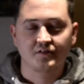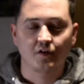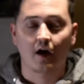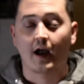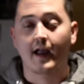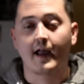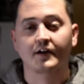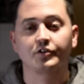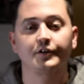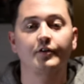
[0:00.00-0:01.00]
So I
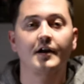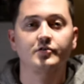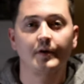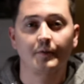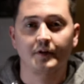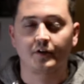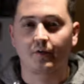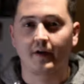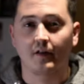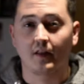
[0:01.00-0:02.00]
actually graduated with a
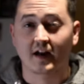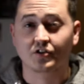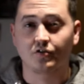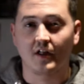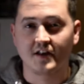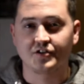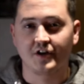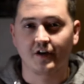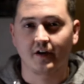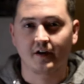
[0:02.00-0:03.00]
degree in electrical
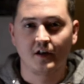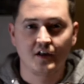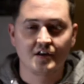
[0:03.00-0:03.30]
engineering.